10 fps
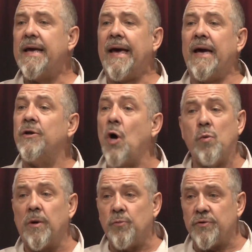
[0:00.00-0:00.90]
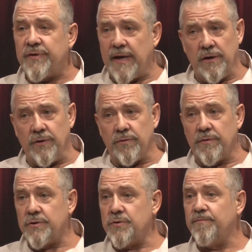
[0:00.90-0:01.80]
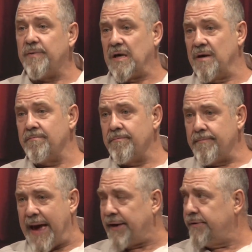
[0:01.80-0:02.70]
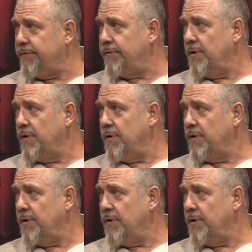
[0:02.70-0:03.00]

and no one will tell you that you've become mannered.